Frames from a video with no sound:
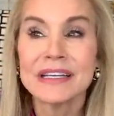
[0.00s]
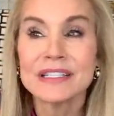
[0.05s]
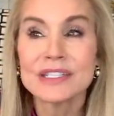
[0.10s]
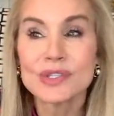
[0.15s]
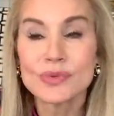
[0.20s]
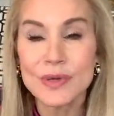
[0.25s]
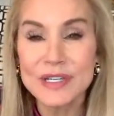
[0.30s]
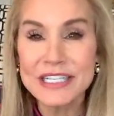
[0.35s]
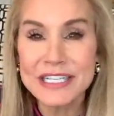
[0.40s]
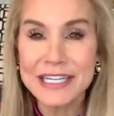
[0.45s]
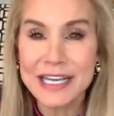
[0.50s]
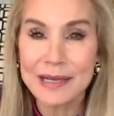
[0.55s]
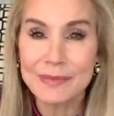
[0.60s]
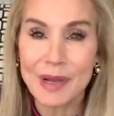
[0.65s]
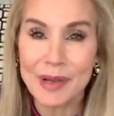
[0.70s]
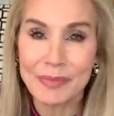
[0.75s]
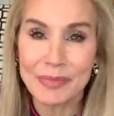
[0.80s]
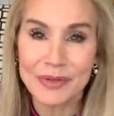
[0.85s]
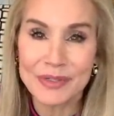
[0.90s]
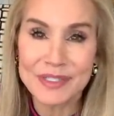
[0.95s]
switching out
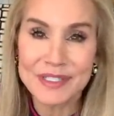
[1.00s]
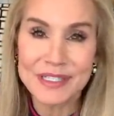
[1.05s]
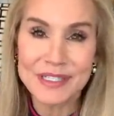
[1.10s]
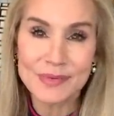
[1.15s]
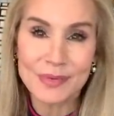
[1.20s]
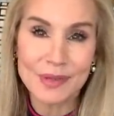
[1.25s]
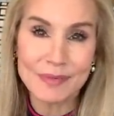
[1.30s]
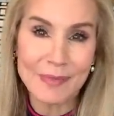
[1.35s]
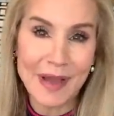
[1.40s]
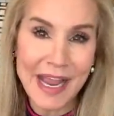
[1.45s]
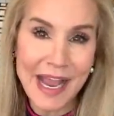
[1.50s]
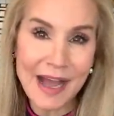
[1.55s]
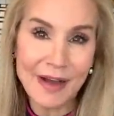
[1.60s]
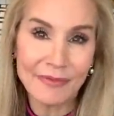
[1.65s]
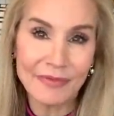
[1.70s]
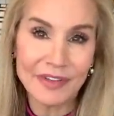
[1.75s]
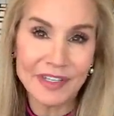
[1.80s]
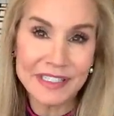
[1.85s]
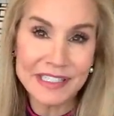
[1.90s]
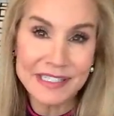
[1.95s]
my purses with my
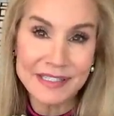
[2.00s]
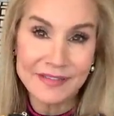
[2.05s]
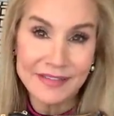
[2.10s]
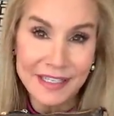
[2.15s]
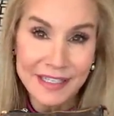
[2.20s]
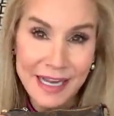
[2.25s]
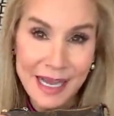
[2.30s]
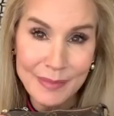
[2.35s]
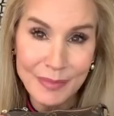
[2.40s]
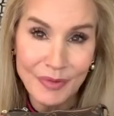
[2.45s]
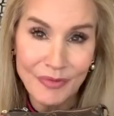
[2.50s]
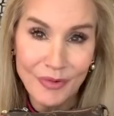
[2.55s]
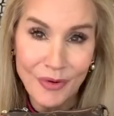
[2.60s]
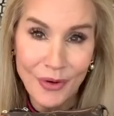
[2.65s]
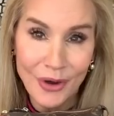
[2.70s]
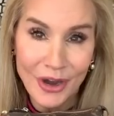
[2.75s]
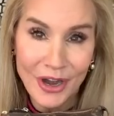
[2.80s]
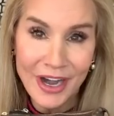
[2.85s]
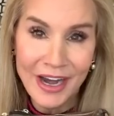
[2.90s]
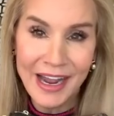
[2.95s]
outfits the night
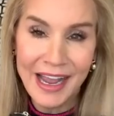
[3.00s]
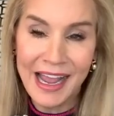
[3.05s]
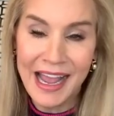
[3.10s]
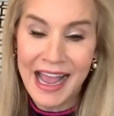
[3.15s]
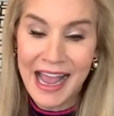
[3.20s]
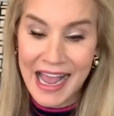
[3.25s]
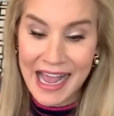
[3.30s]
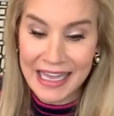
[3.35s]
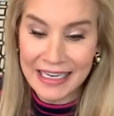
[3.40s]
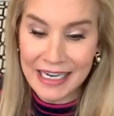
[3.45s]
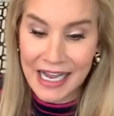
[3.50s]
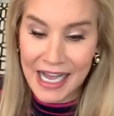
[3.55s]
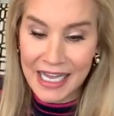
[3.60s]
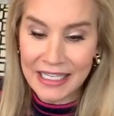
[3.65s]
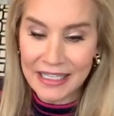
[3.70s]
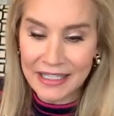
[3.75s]
before, and I